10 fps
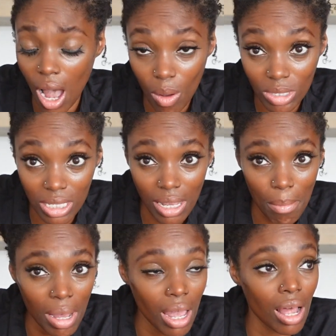I would set
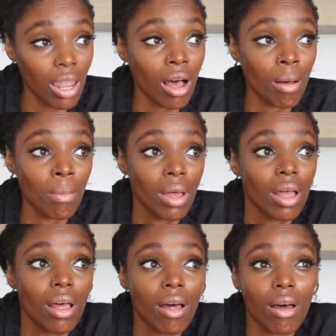my alarm
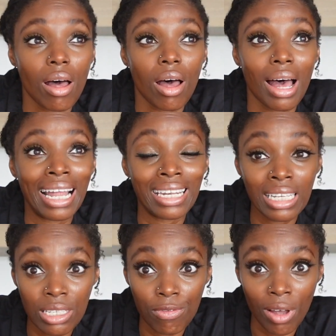at
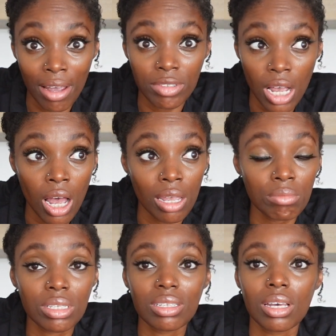least 5
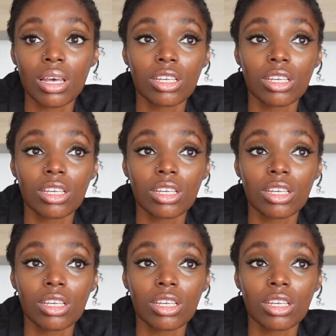times.